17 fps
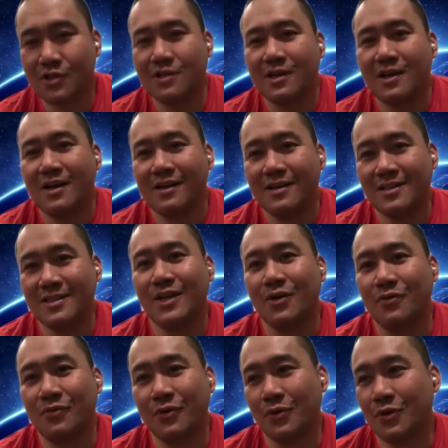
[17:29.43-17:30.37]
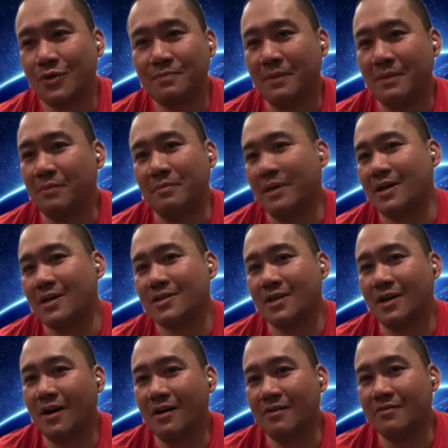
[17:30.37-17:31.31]
casino for those people because
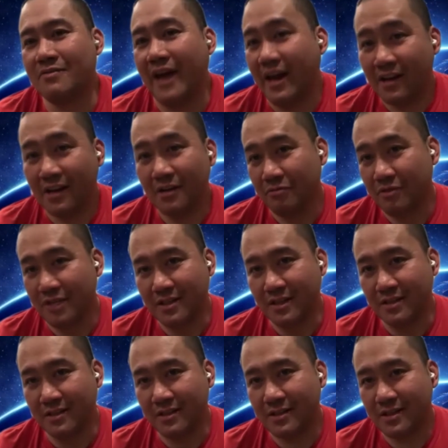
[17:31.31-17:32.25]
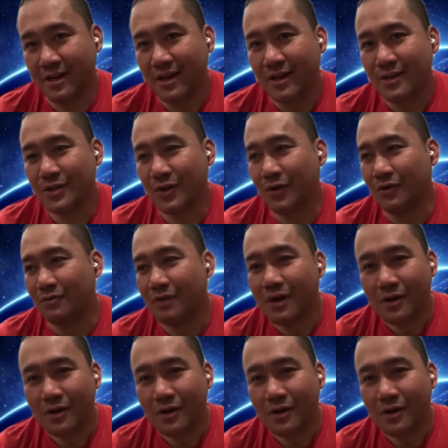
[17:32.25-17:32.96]
of ethical reasons. So